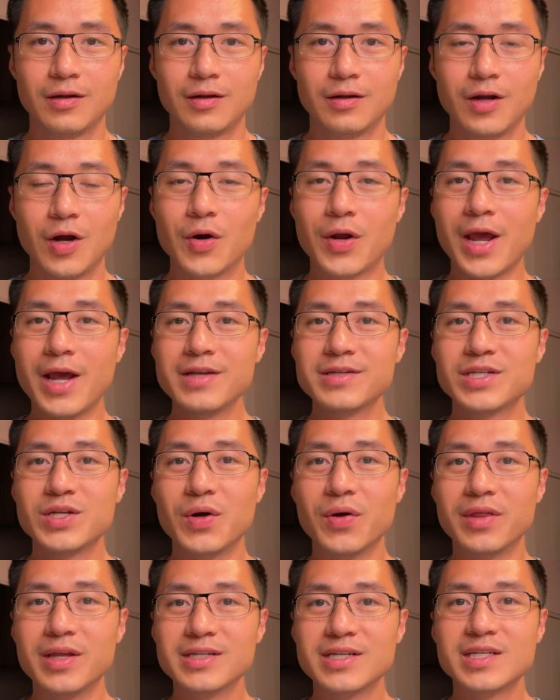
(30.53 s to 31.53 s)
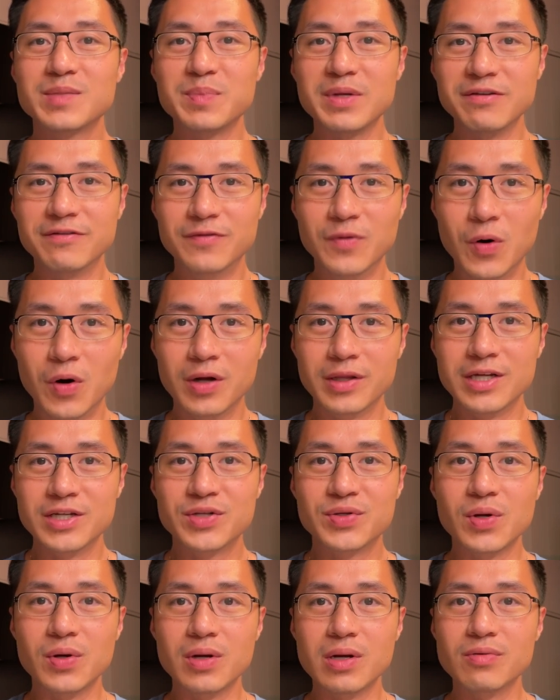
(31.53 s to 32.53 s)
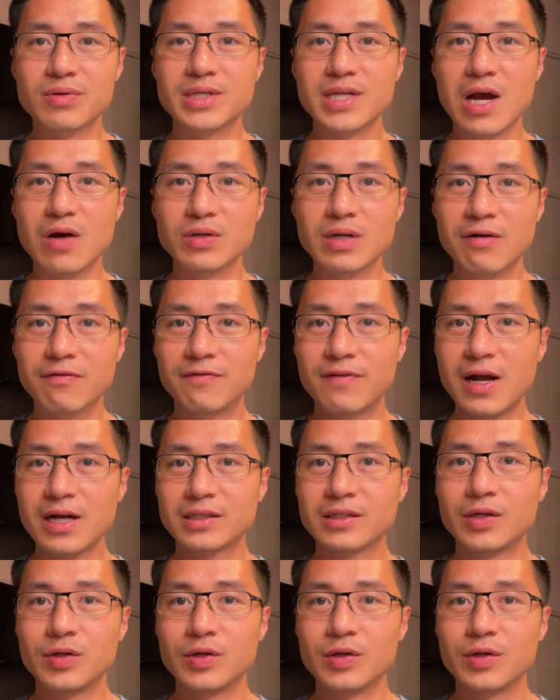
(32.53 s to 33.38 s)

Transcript: Okay, so this is before the studio sound effect.